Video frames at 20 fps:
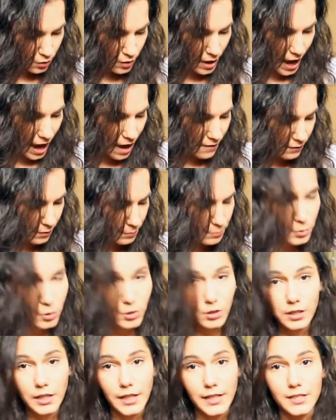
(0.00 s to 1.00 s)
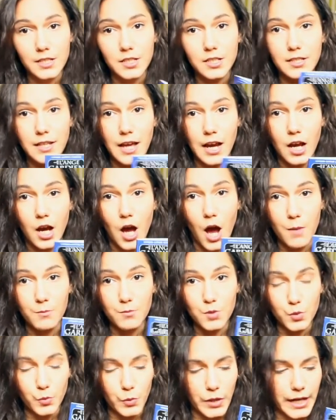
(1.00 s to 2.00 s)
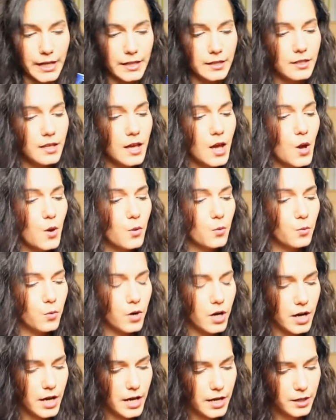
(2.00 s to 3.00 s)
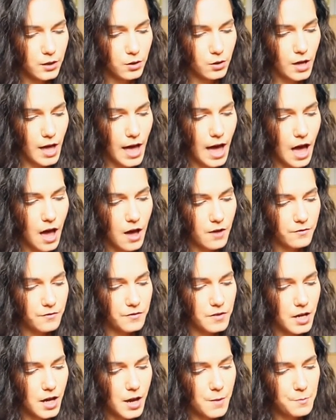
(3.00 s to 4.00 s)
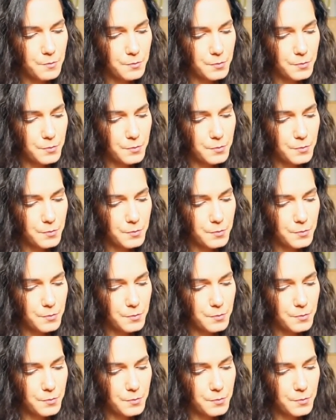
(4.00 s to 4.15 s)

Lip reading: you have a booklet that comes with, where you have a